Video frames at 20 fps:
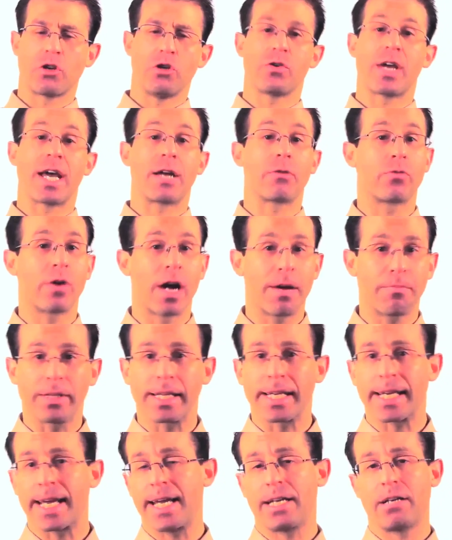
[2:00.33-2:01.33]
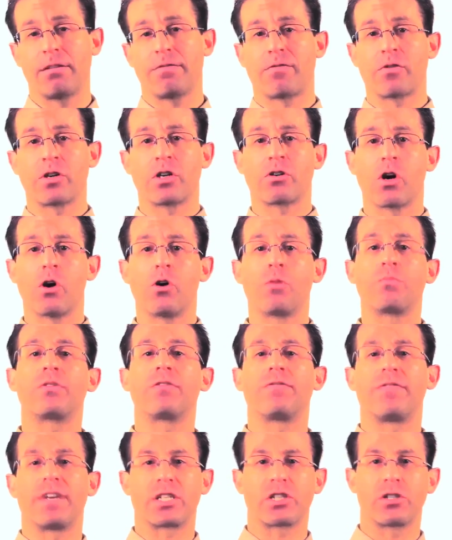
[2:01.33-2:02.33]
so you can replicate it for your own
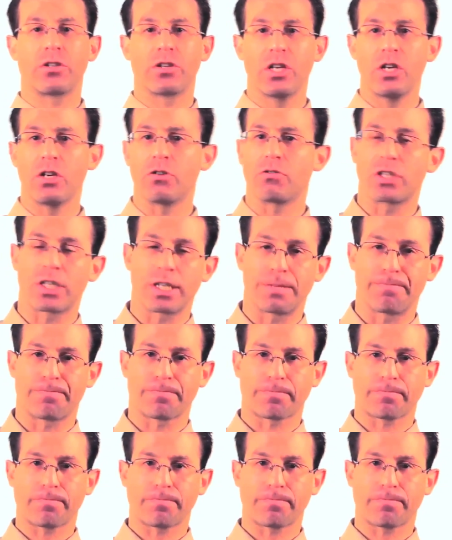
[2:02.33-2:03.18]
professional use.